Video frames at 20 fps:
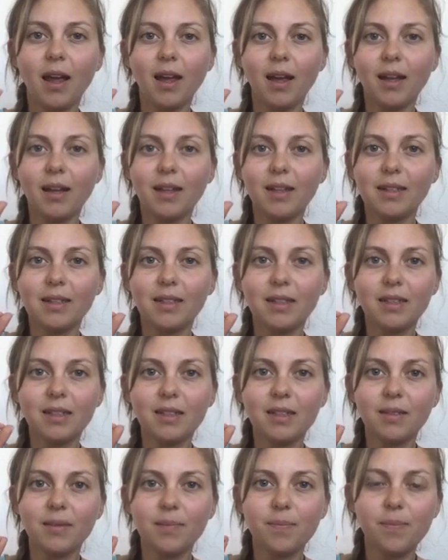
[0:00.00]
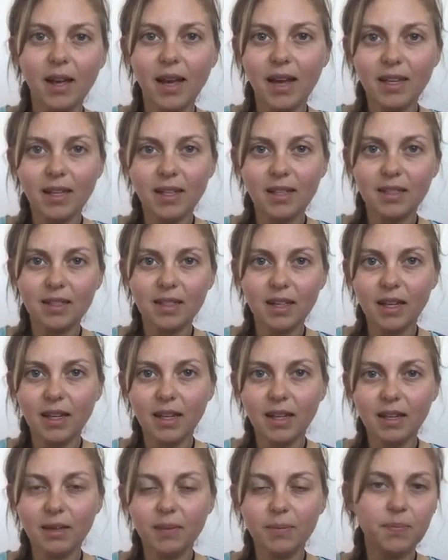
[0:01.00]
And I can
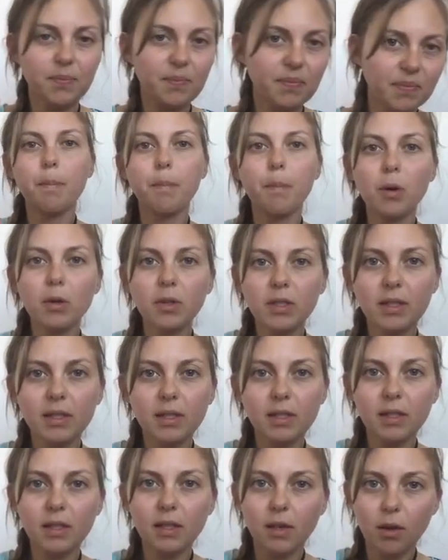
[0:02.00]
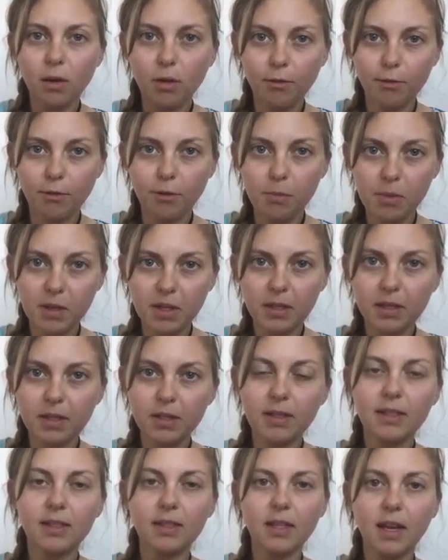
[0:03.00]
say most of
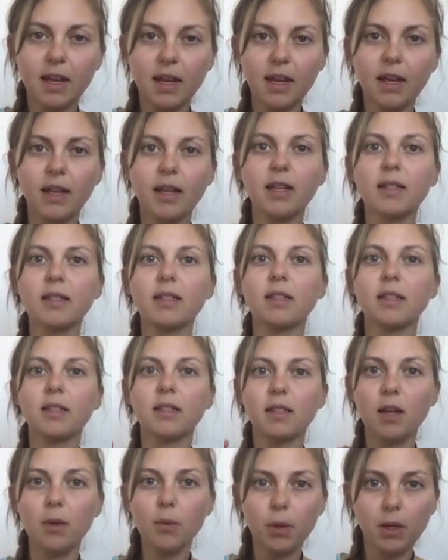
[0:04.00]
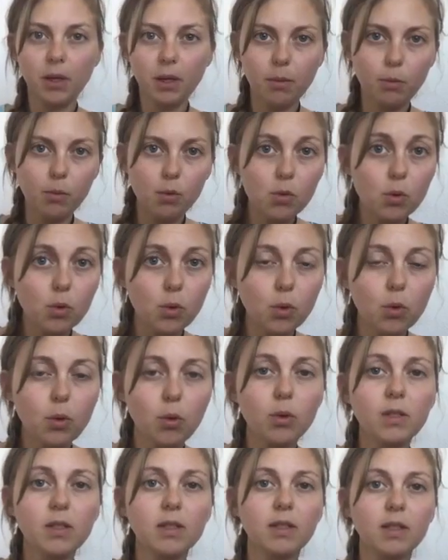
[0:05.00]
women say the cervical
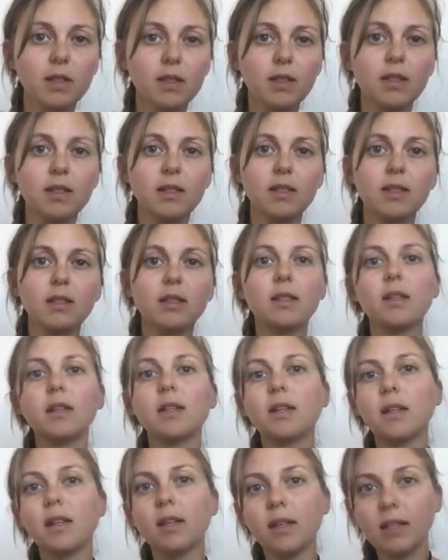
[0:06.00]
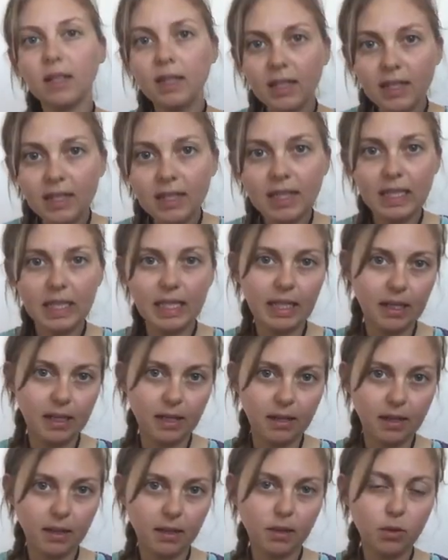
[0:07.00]
mucus is
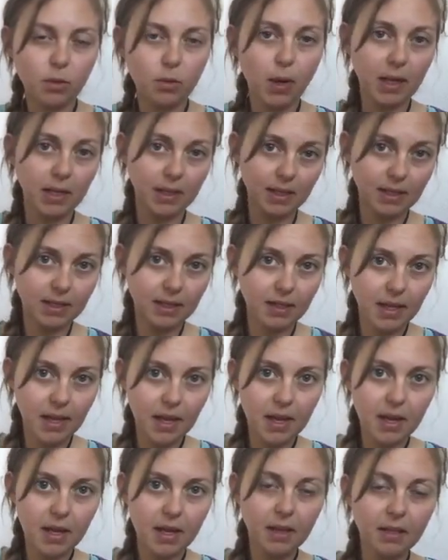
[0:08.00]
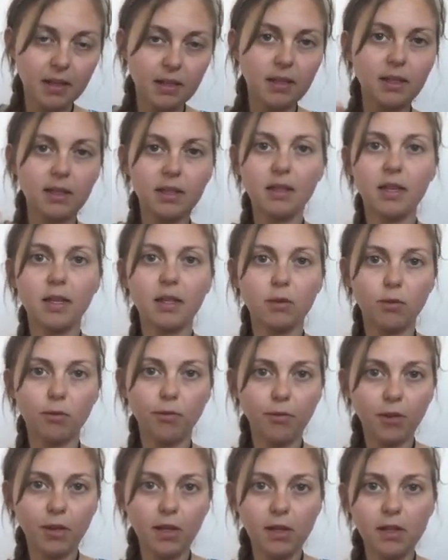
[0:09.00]
easier to understand, easier to
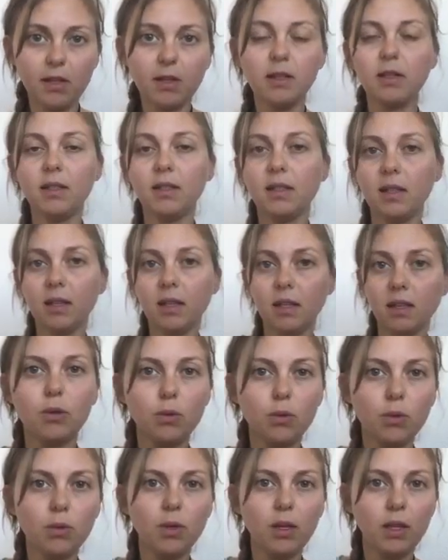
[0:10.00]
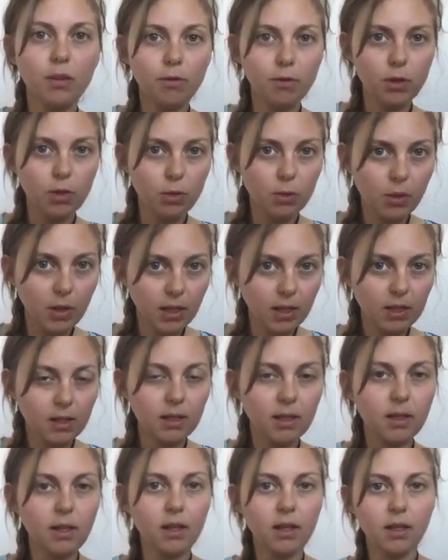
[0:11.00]
feel, easier to evaluate
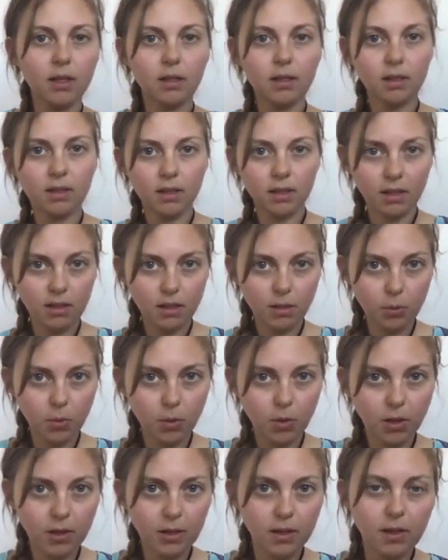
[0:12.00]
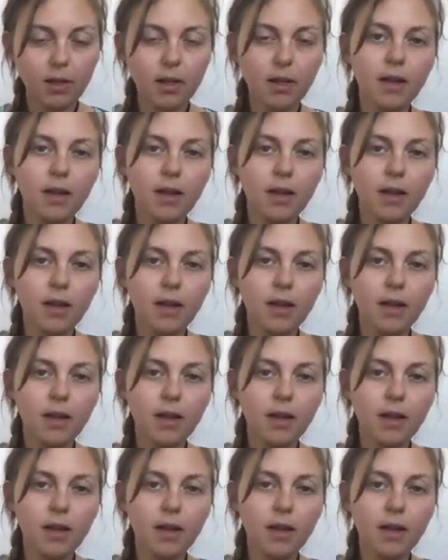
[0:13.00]
and interpret,